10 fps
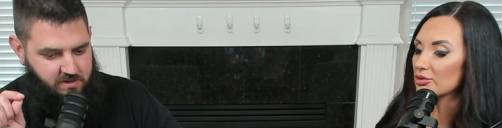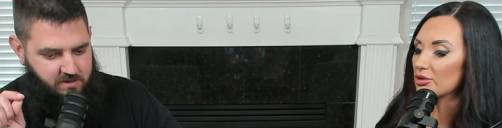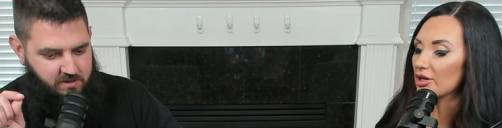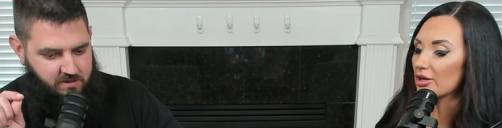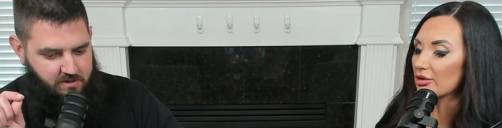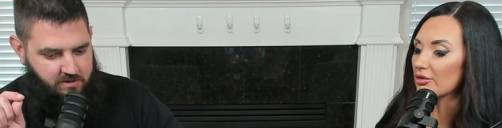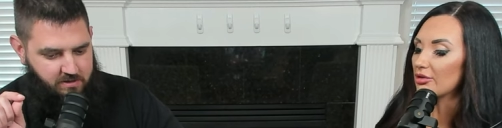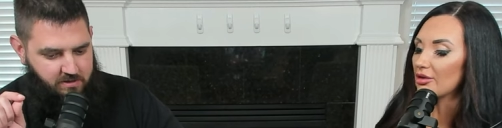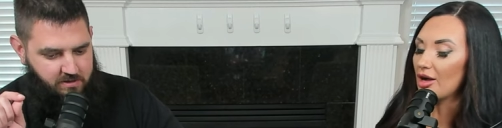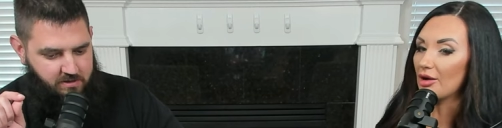Speaker 1: article.
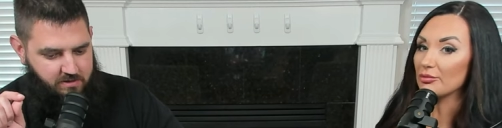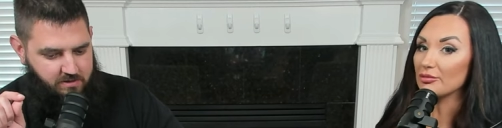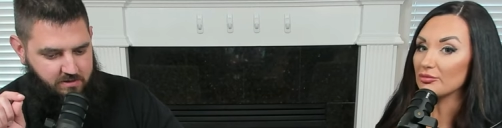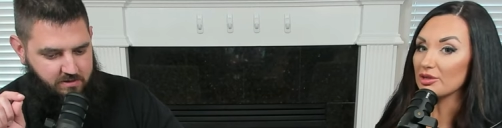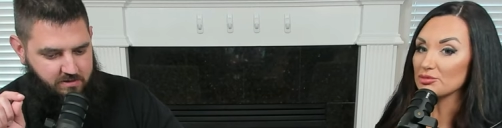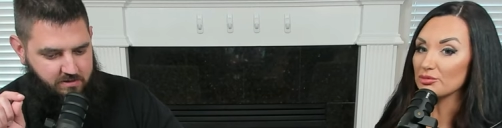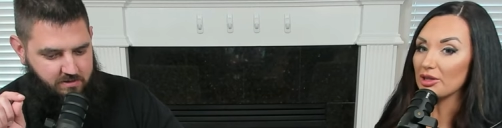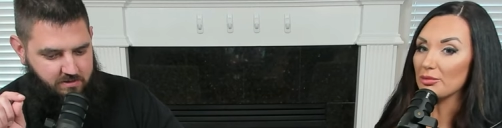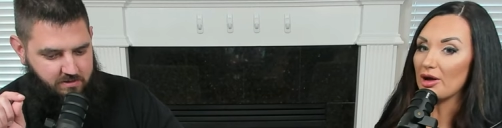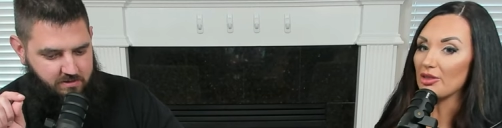I'm. It's really
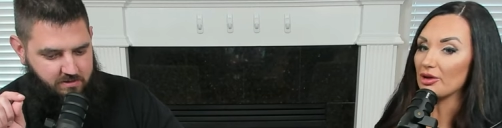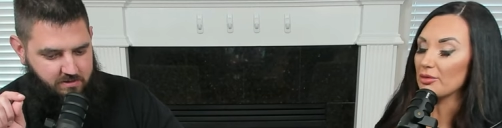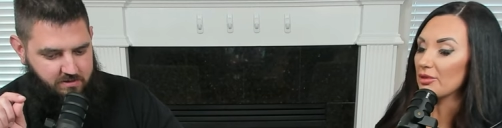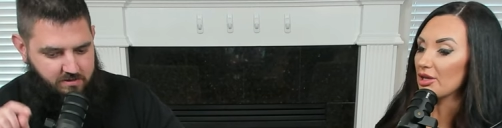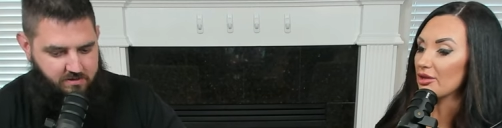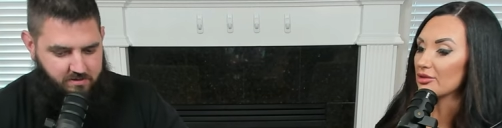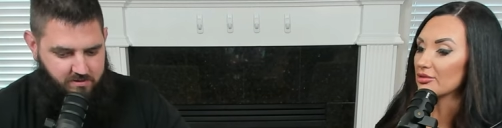bothering me on